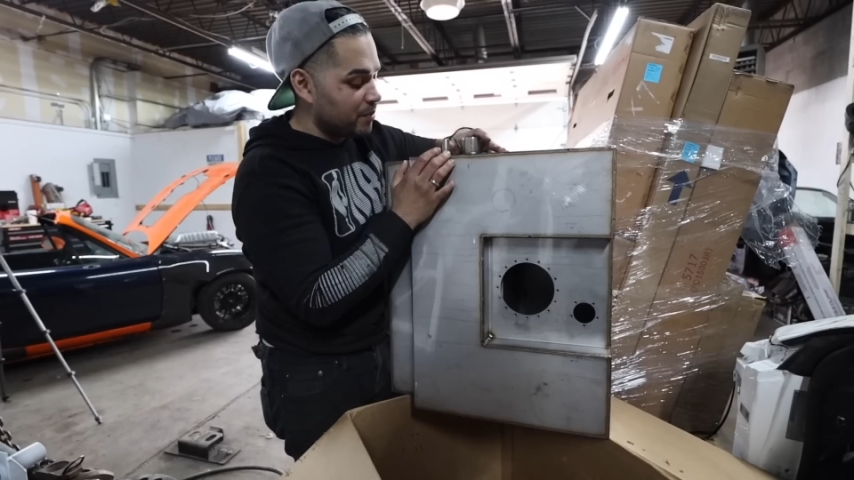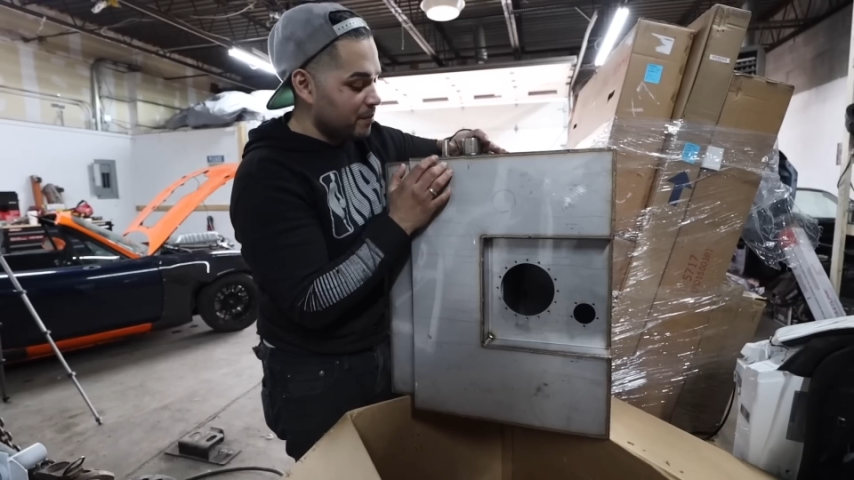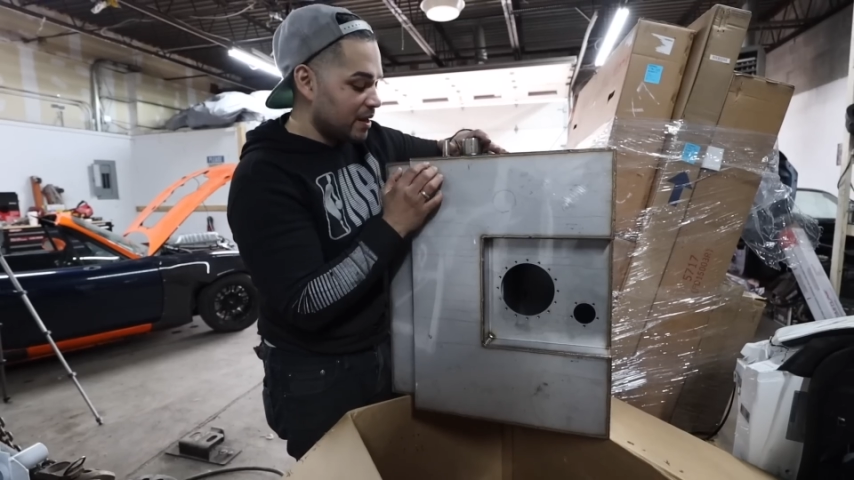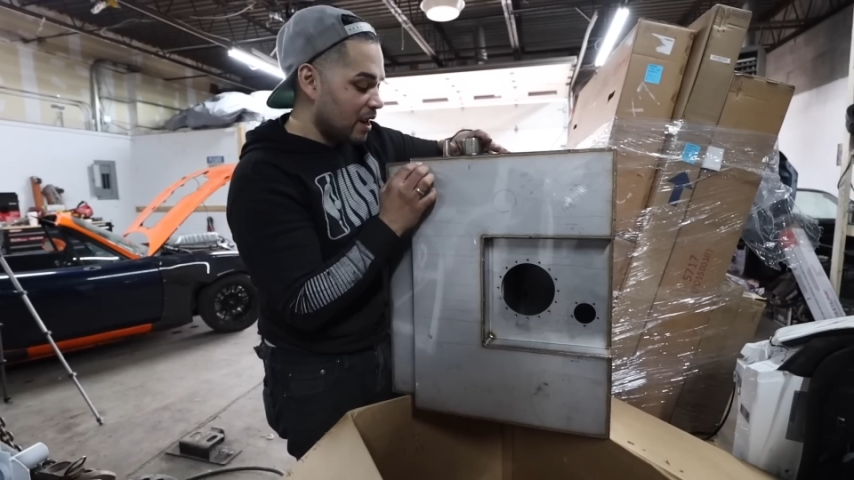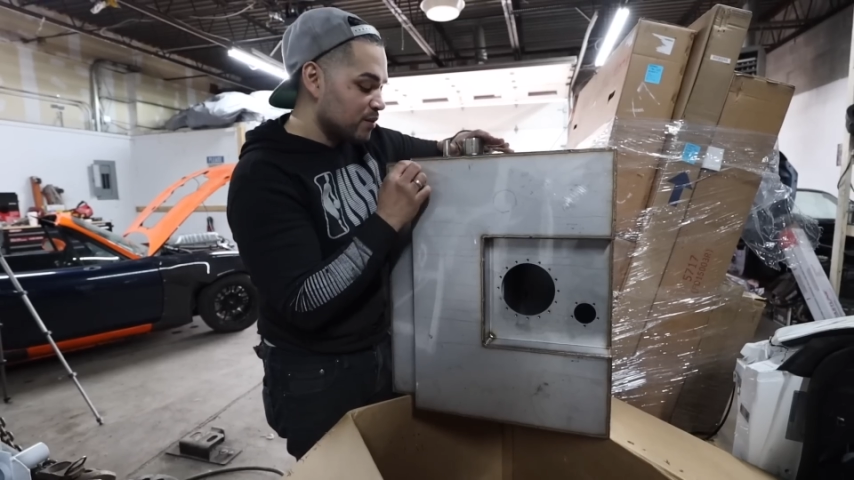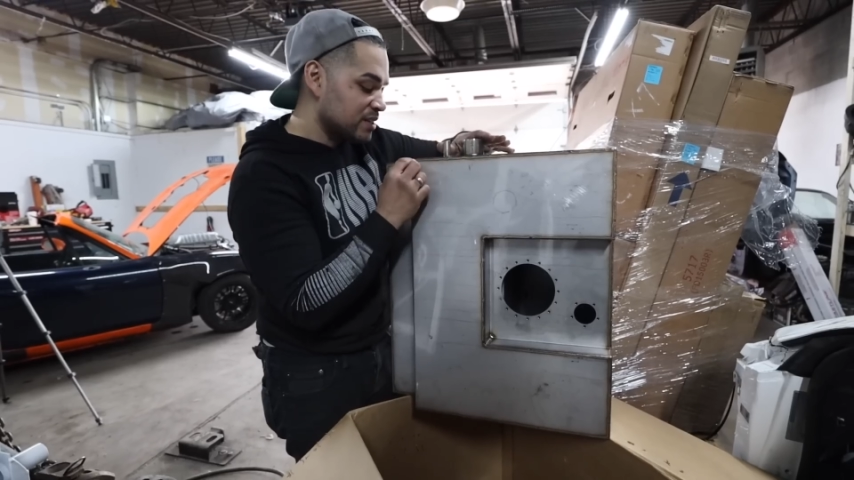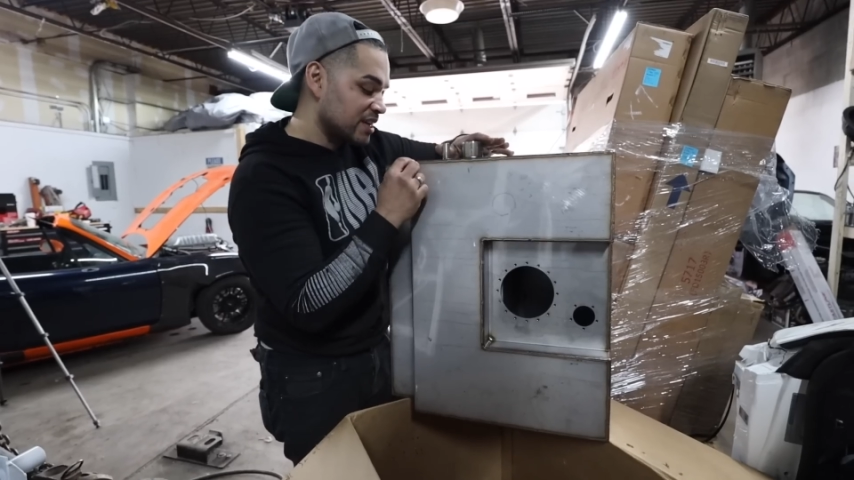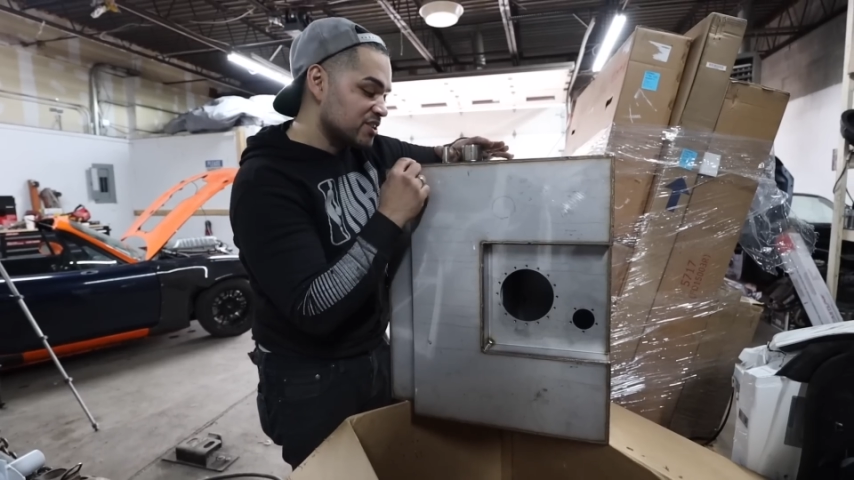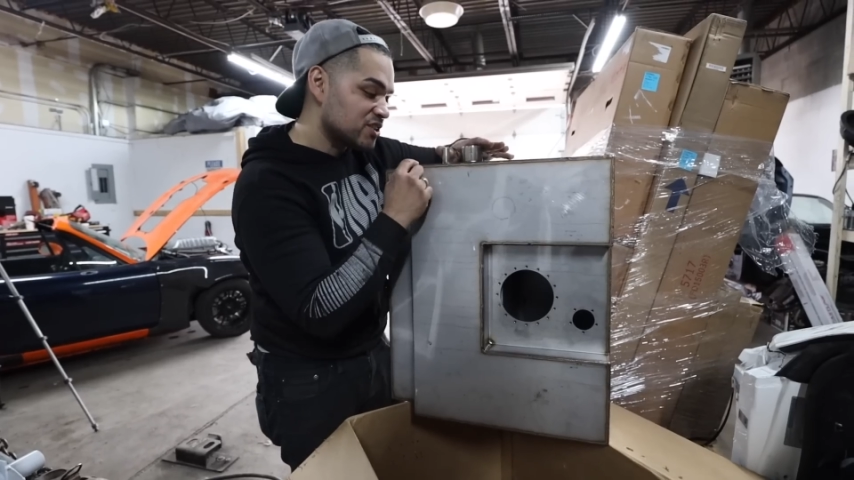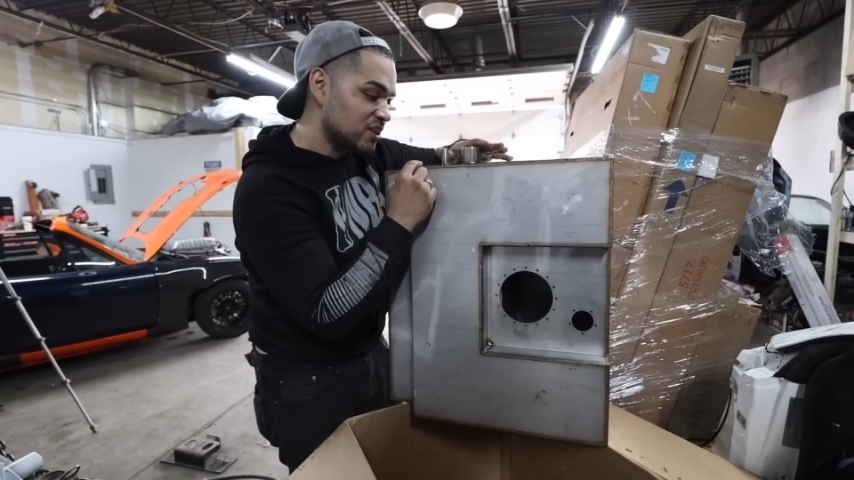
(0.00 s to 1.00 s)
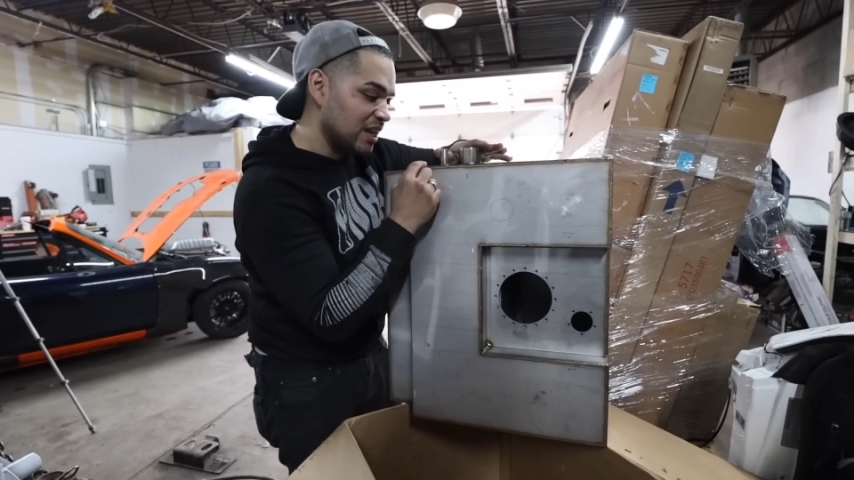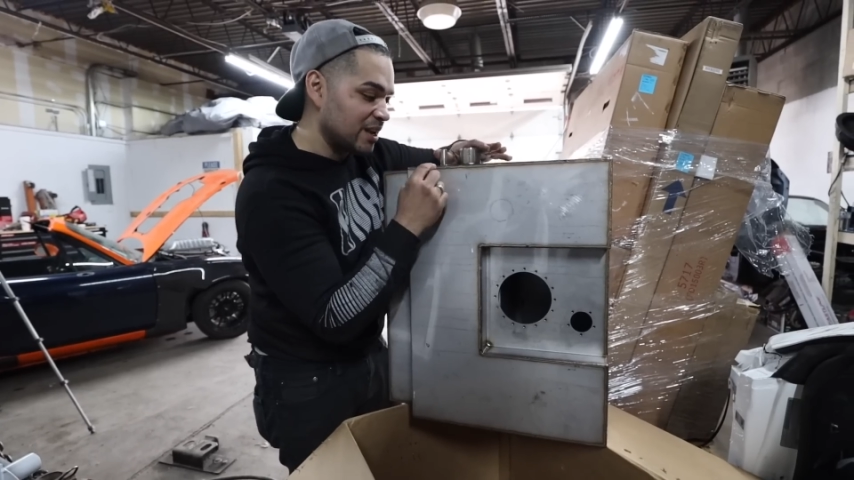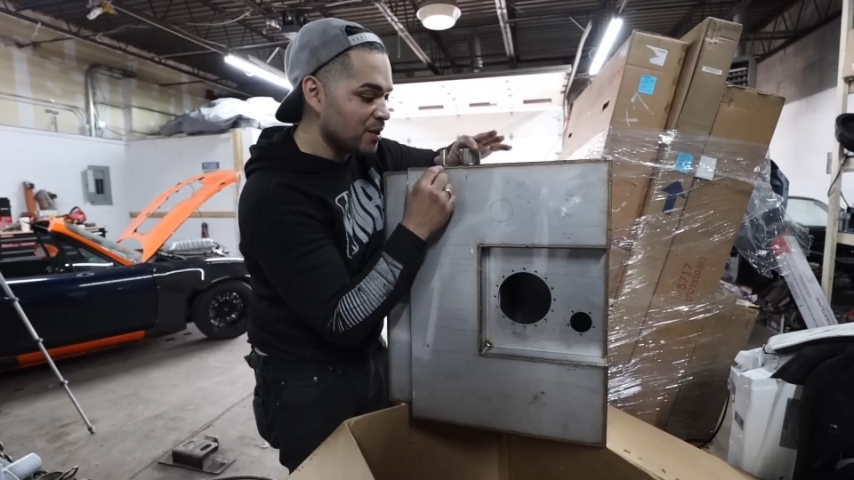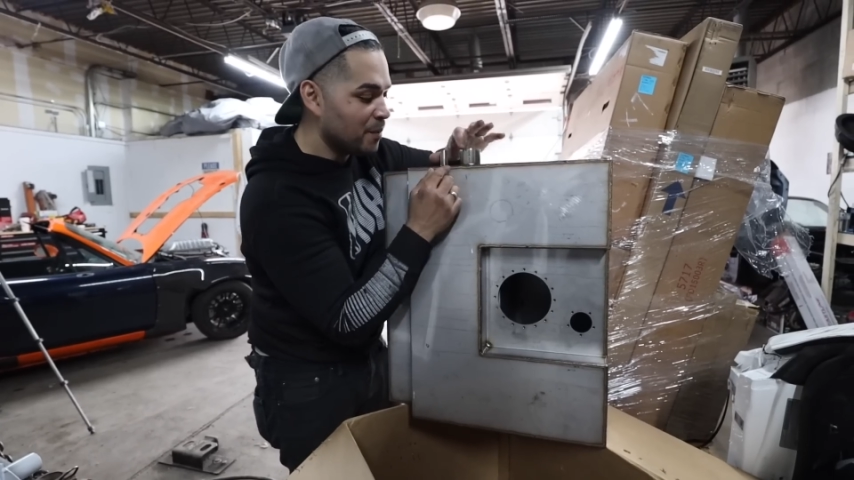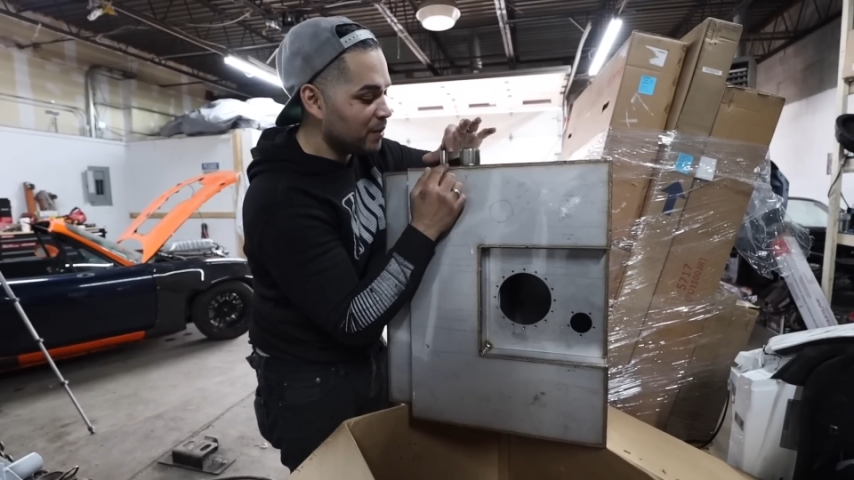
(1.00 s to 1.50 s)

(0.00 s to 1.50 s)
But man, I wish I could just like